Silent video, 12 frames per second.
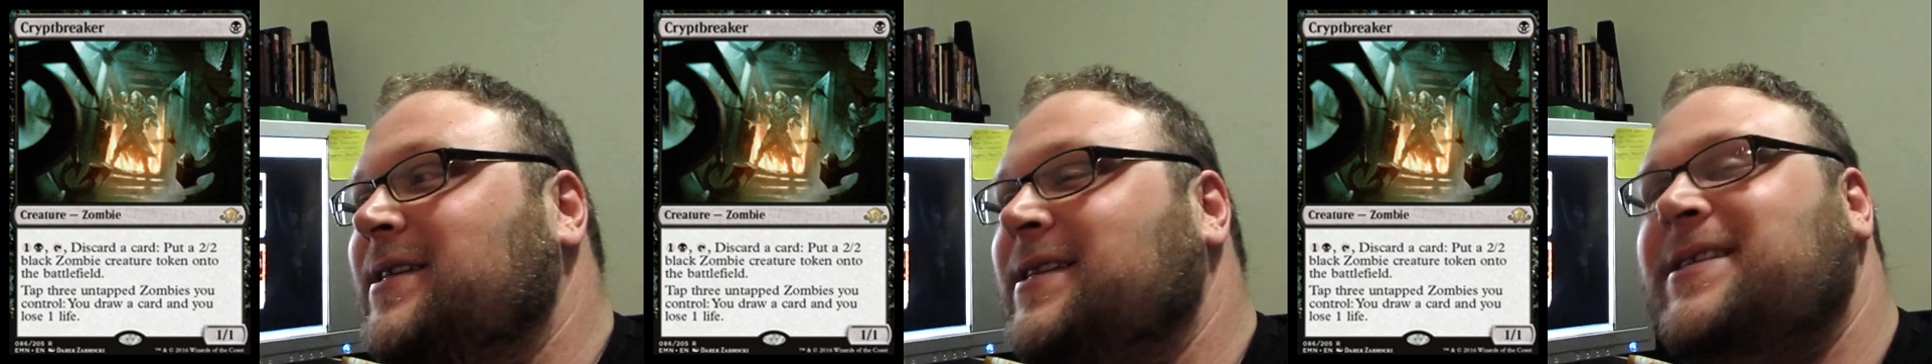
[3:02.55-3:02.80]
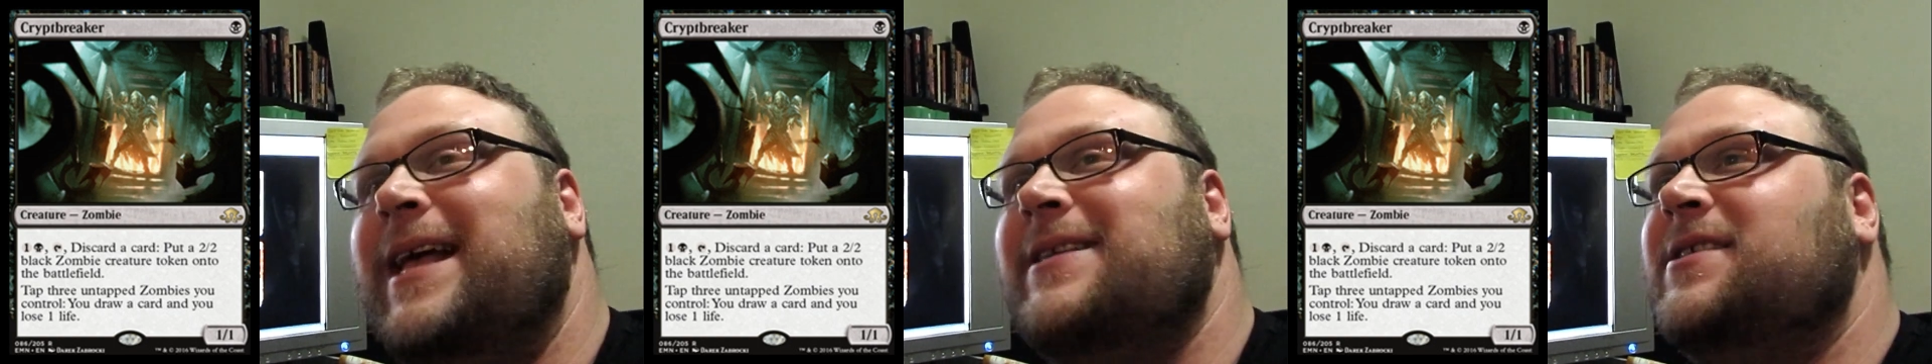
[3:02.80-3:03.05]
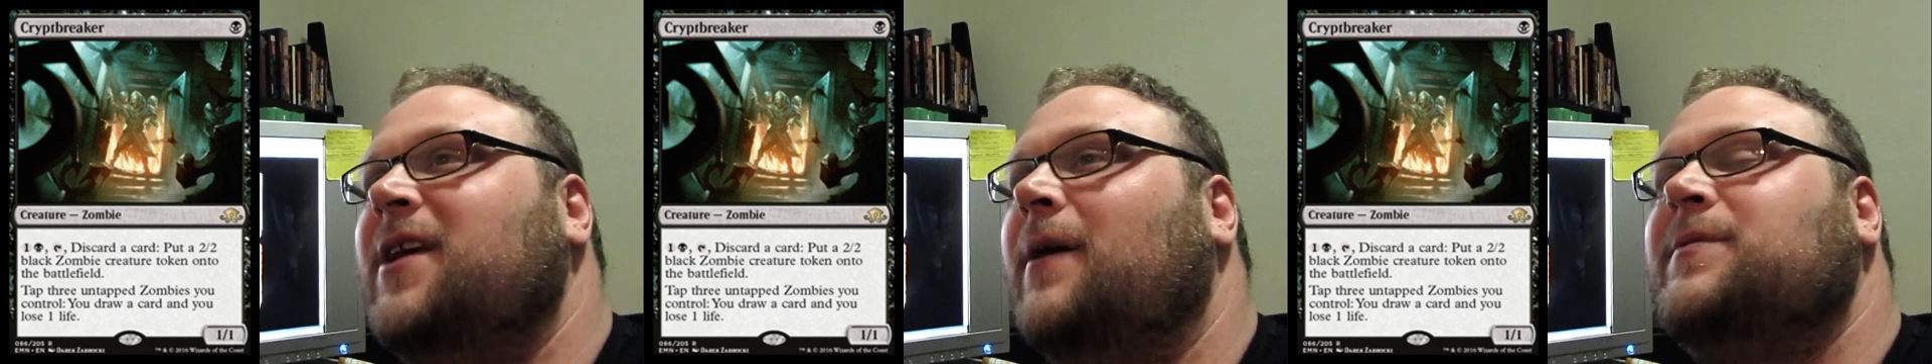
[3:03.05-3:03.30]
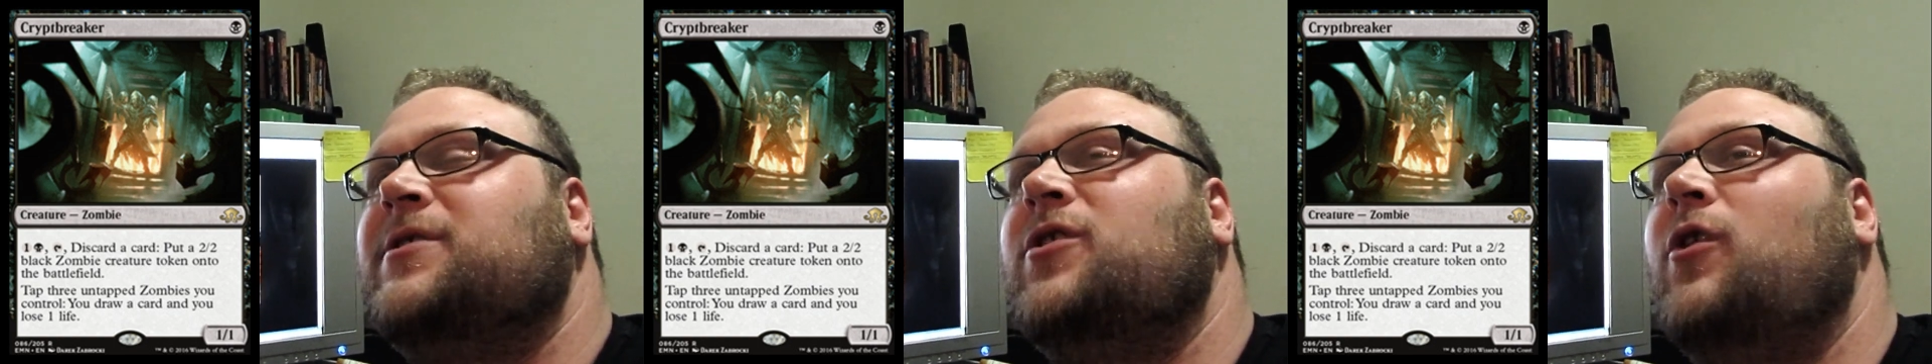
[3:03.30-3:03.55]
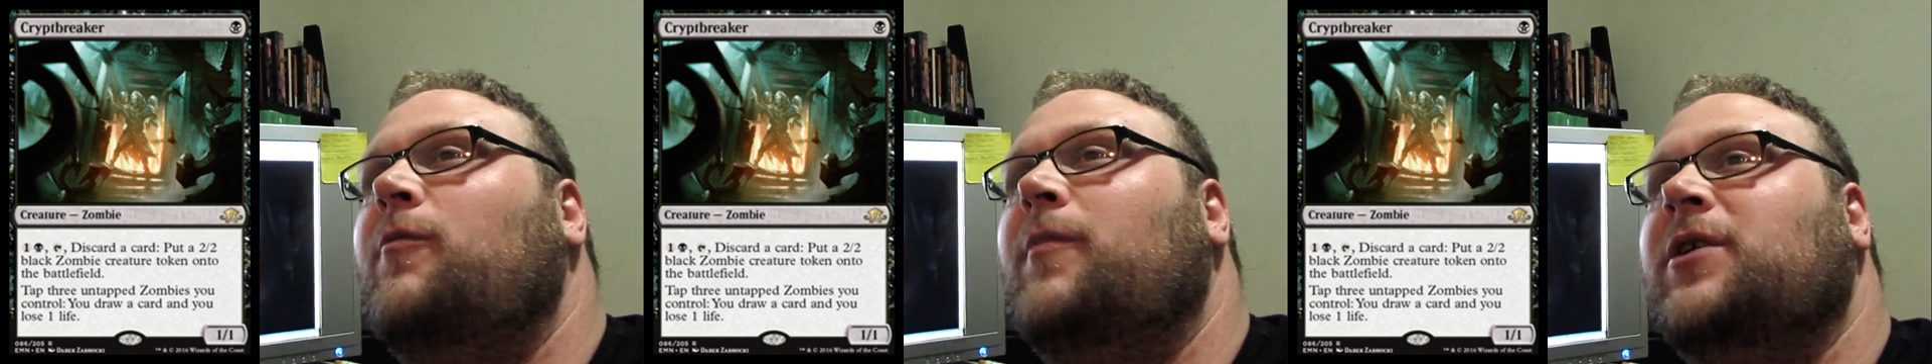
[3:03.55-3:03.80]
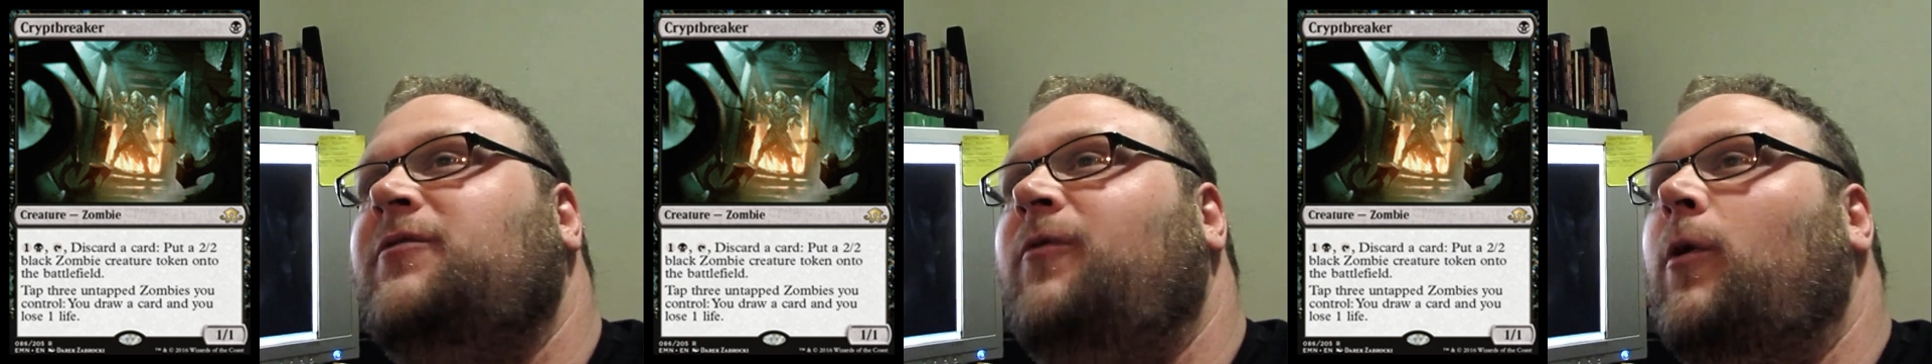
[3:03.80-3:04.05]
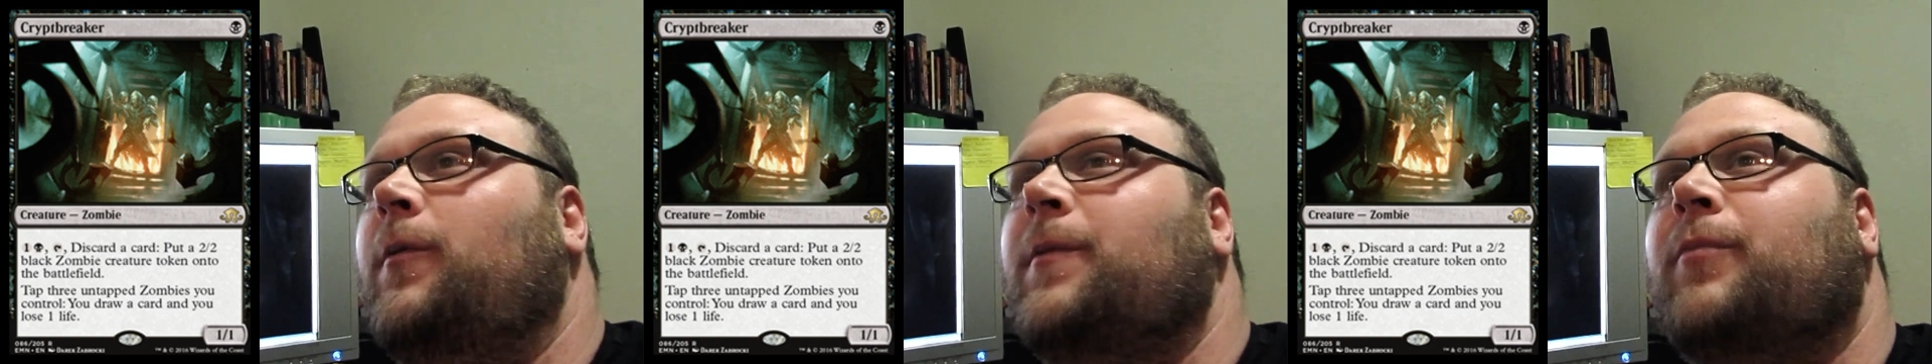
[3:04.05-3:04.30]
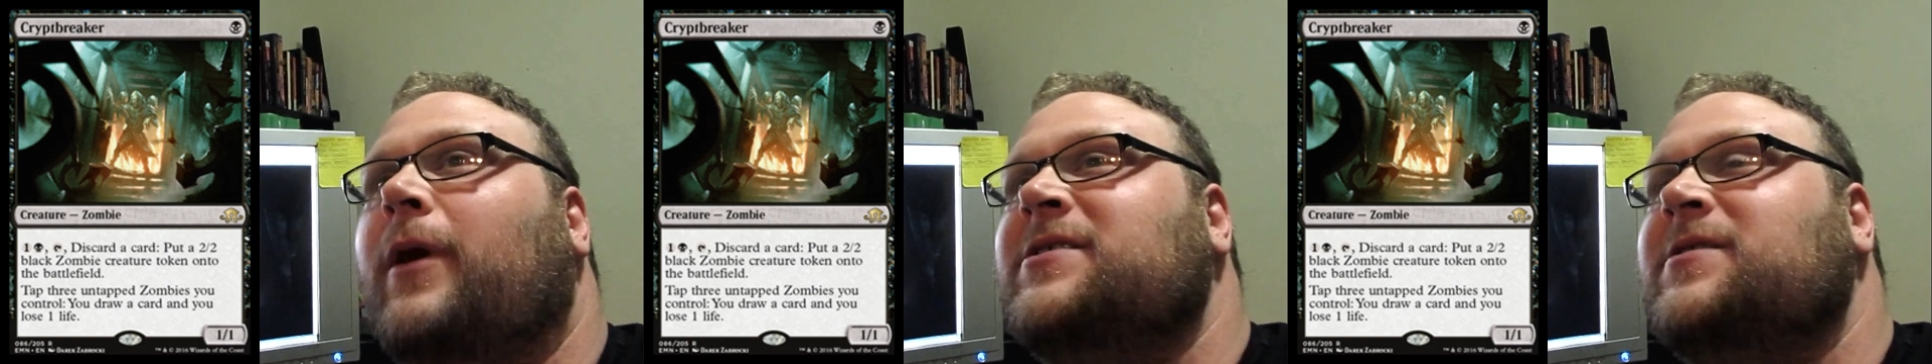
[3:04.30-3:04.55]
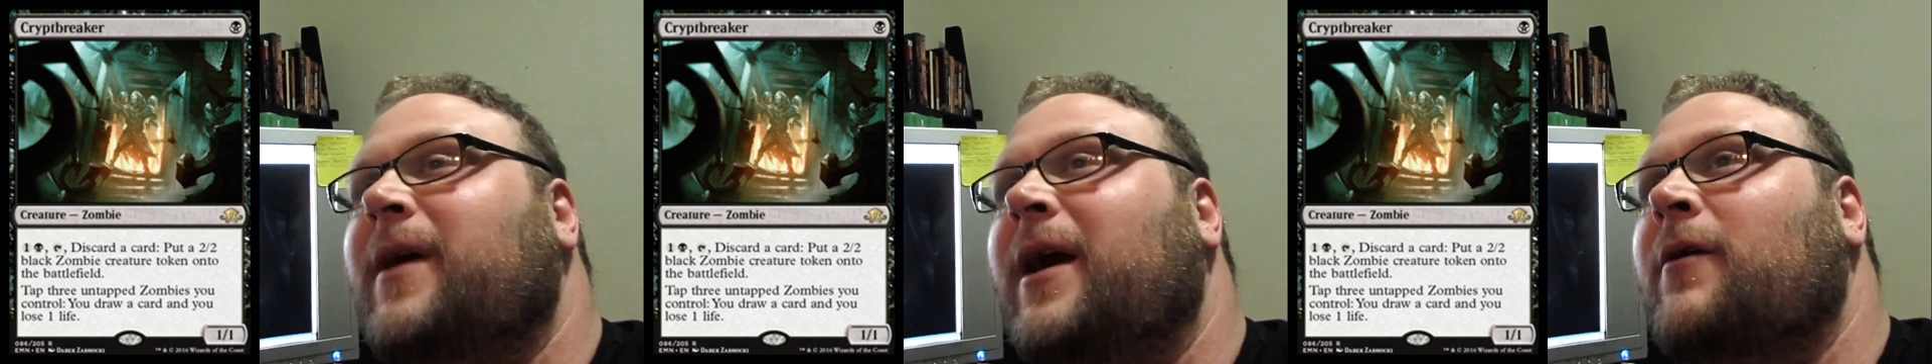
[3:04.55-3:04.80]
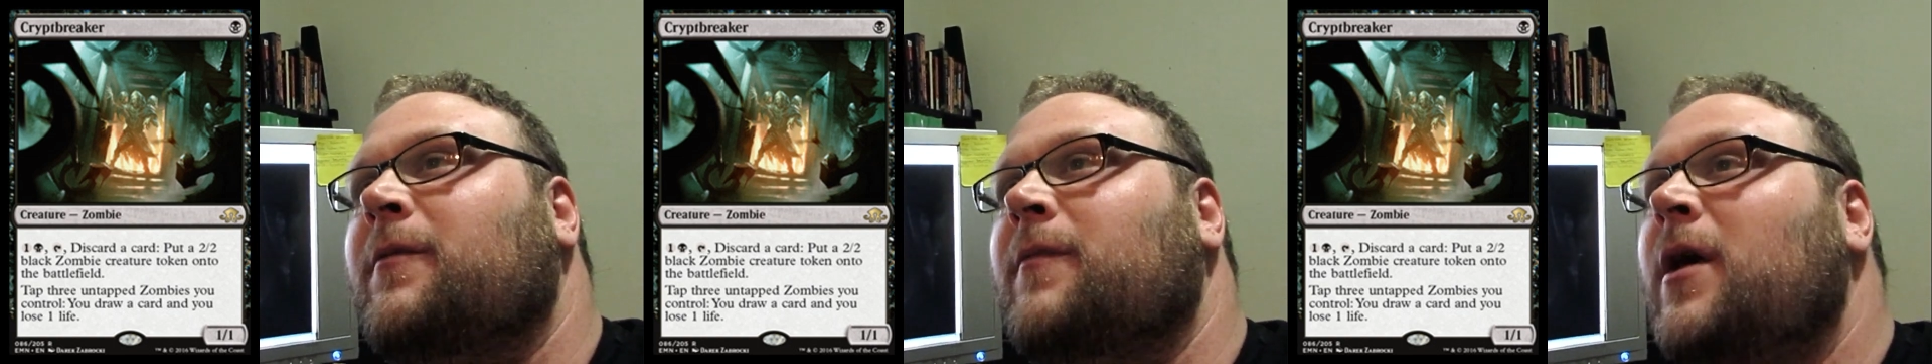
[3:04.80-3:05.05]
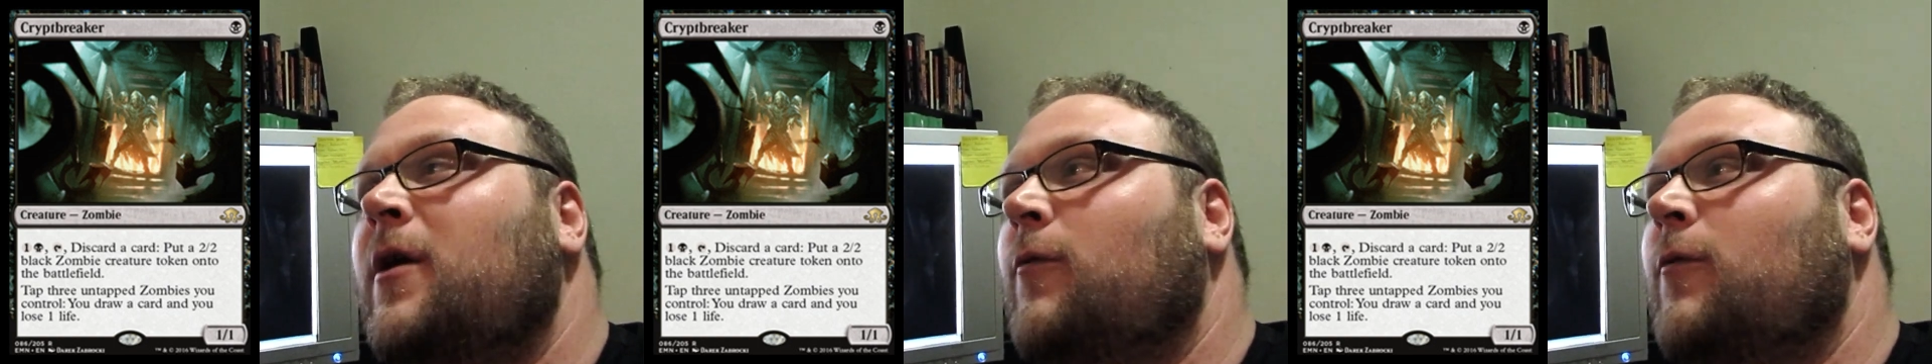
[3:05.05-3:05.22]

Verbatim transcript: it sets up so much for it with Prized Amalgam,